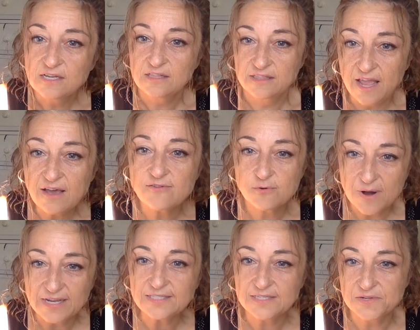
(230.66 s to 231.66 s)
they have a
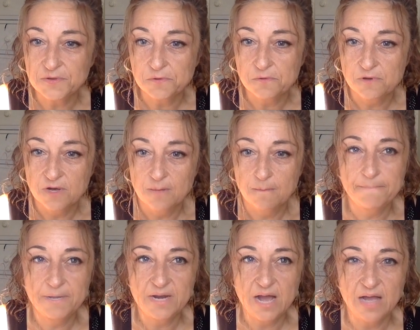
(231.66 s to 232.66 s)
right to,
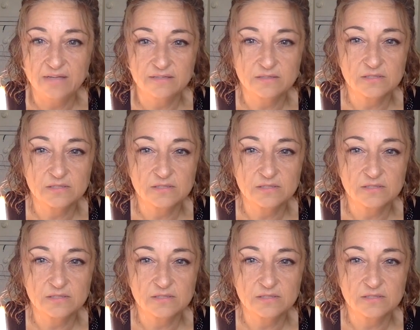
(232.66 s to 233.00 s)
but I